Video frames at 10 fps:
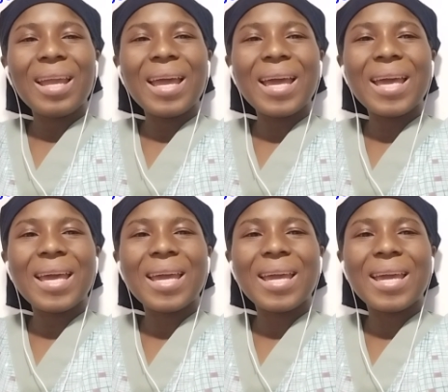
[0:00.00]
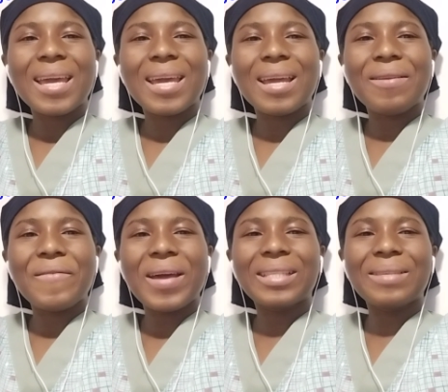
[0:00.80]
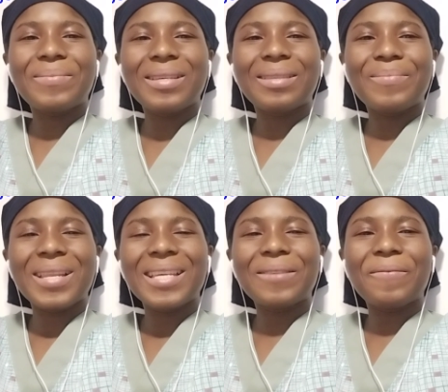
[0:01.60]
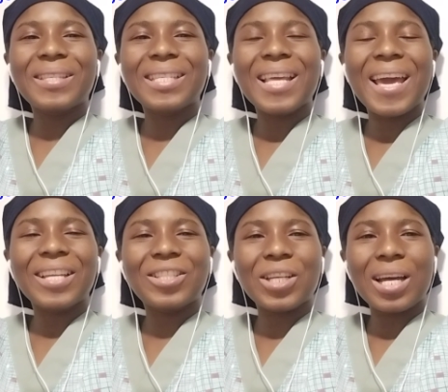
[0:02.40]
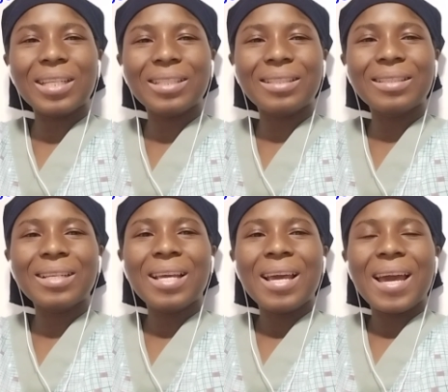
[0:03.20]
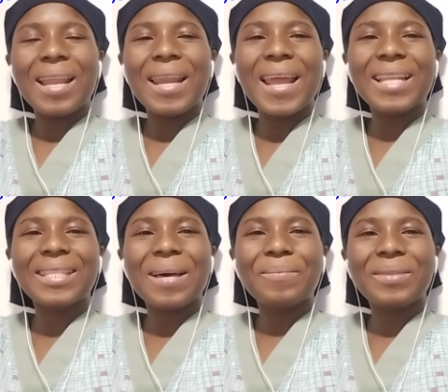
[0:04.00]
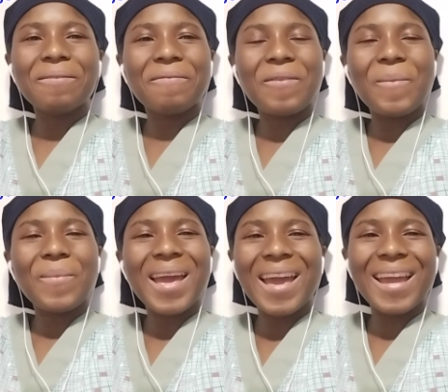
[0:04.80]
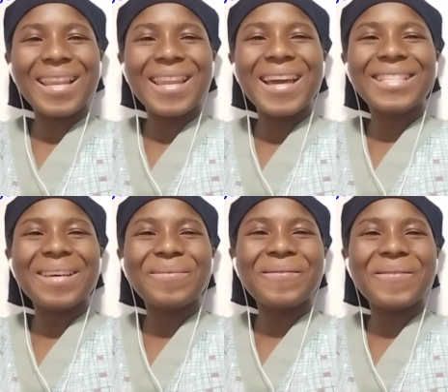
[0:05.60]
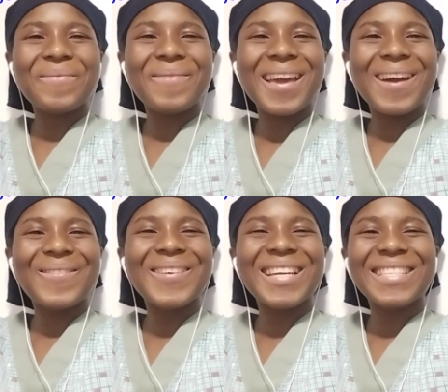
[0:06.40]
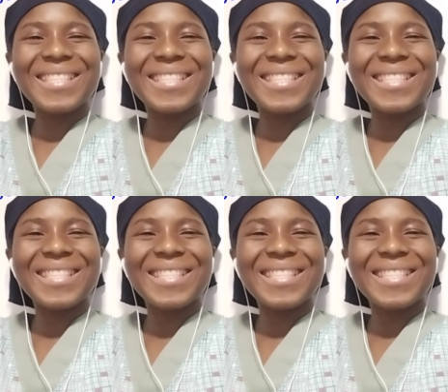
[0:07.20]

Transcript: uh, recipes, please visit her channel and learn something from her. Learn something from her cooking